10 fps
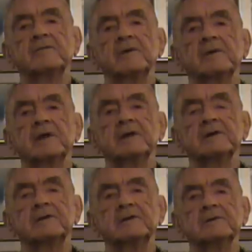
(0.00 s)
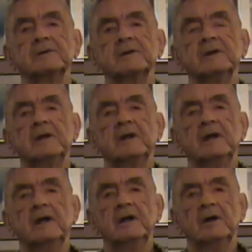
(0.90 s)
a day or two, and
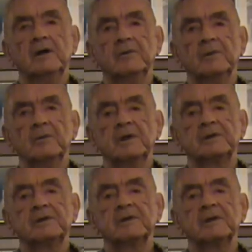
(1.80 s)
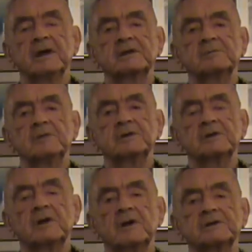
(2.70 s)
we went to the next
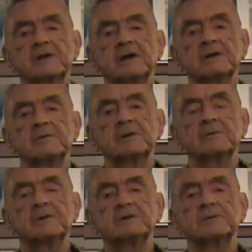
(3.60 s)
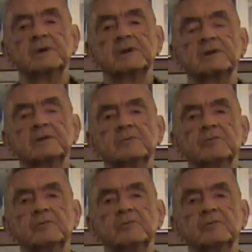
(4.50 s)
mission, our second one, which went to